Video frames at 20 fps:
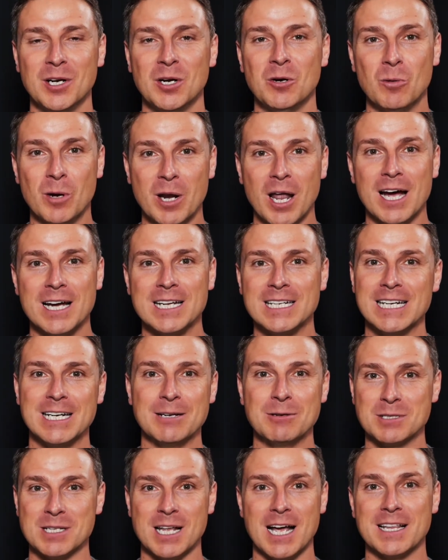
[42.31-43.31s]
When I did,
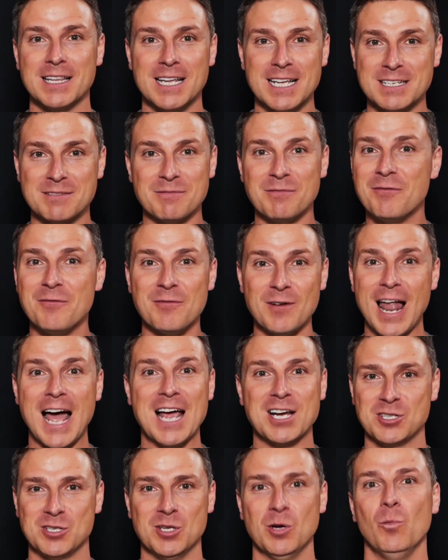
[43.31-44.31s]
it was like this
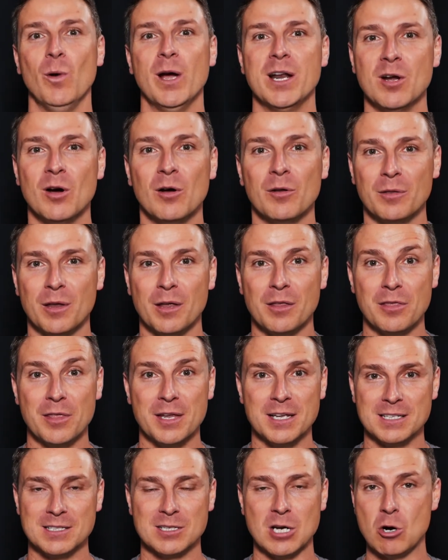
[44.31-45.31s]
flash that went on
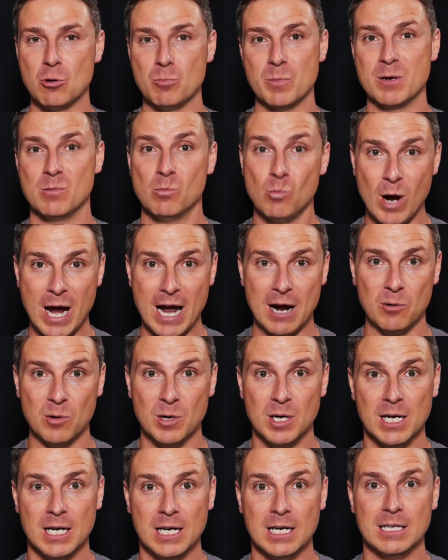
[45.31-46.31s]
that told me, wow,
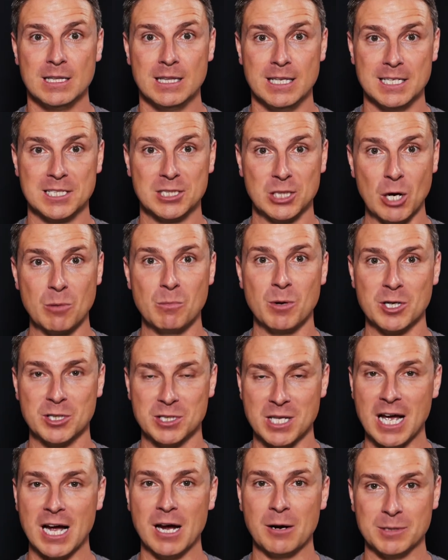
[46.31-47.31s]
there's so much
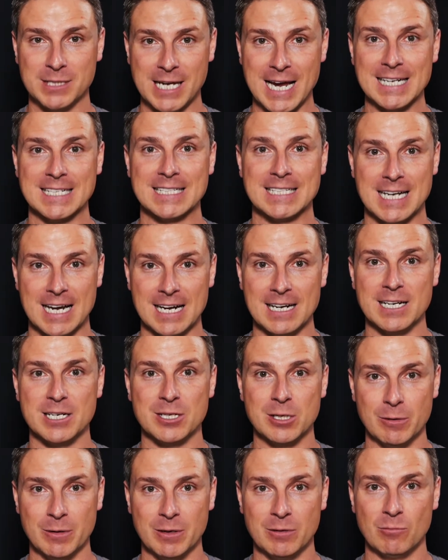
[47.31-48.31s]
that I was accidentally
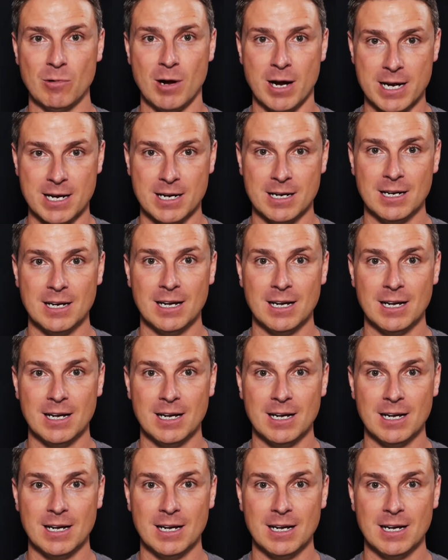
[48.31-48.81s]
doing right,